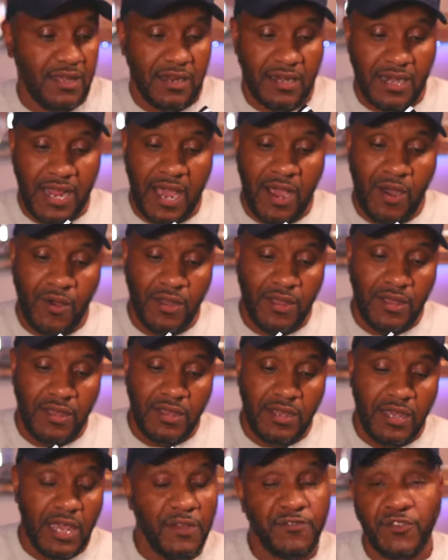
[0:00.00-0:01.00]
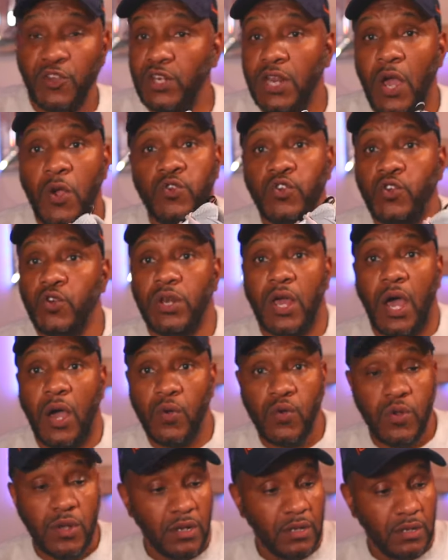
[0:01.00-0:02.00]
Now, if you know, you
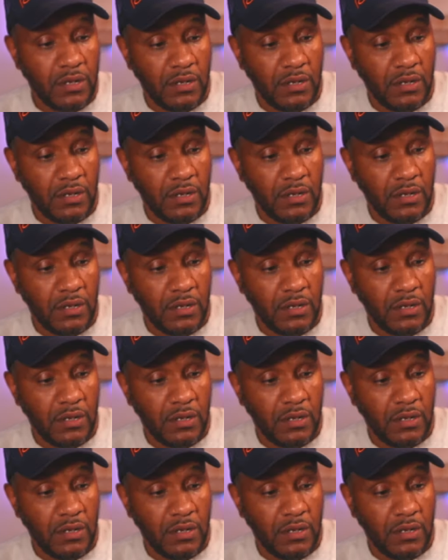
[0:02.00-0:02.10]
know.